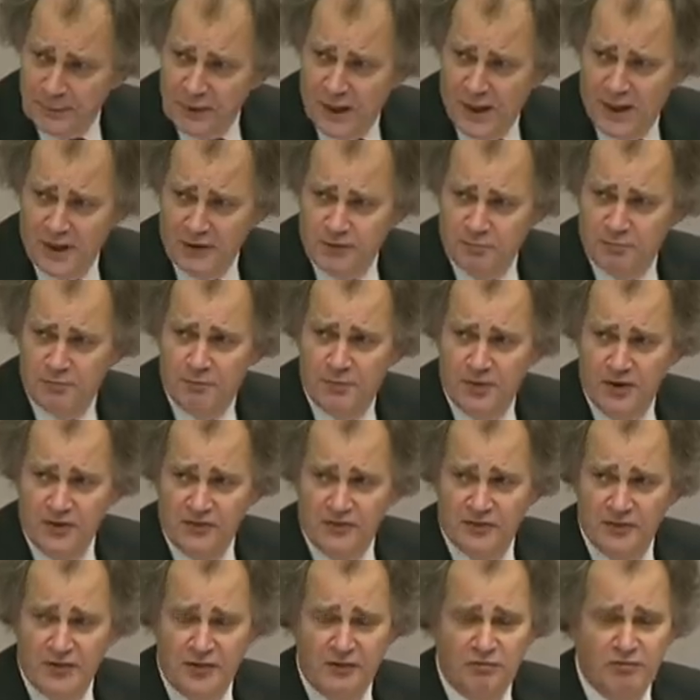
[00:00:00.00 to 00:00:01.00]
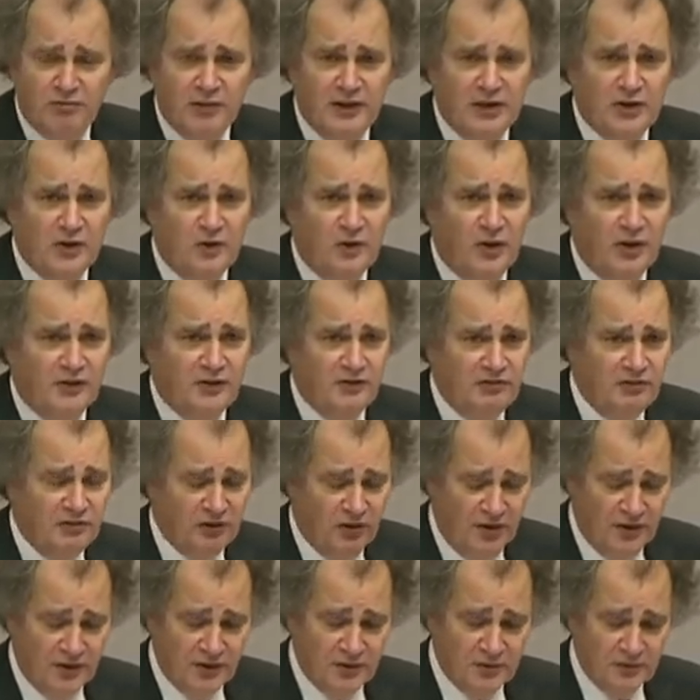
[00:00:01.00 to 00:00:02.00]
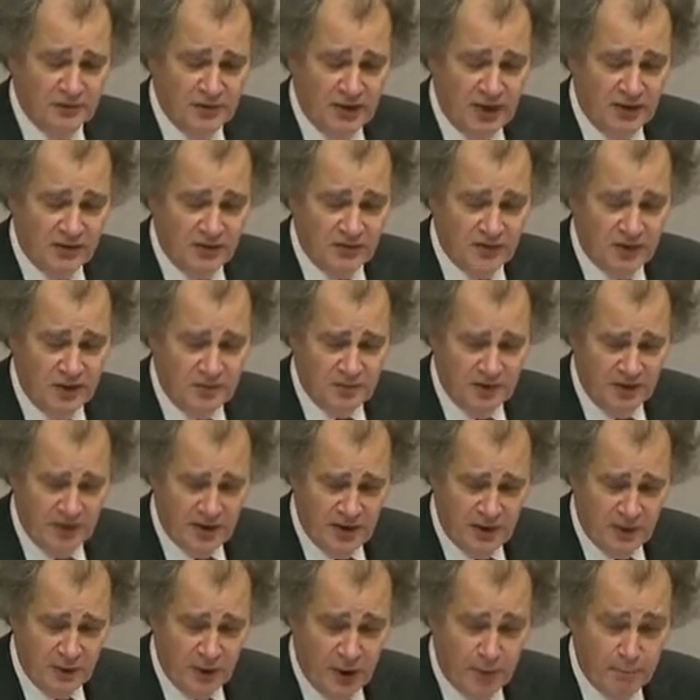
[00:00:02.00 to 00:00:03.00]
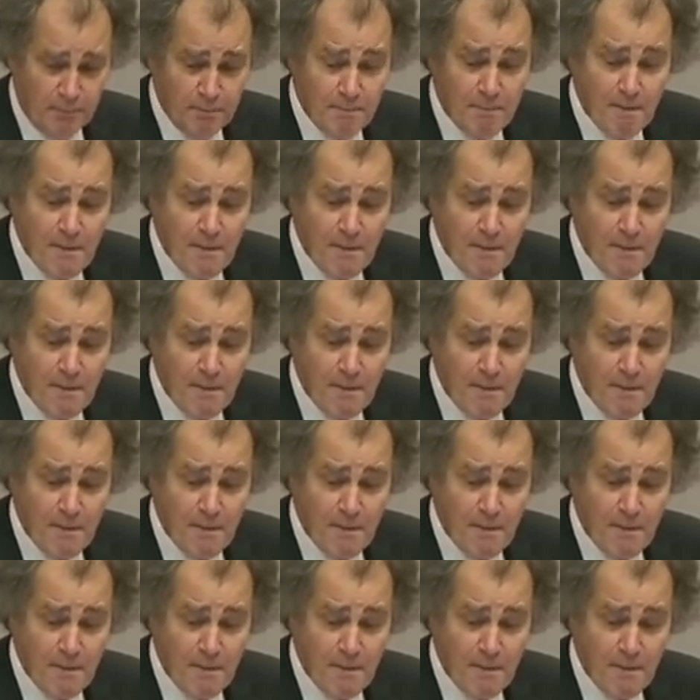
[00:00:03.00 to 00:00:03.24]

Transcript: I personally really quite enjoy the complexity, but there we are.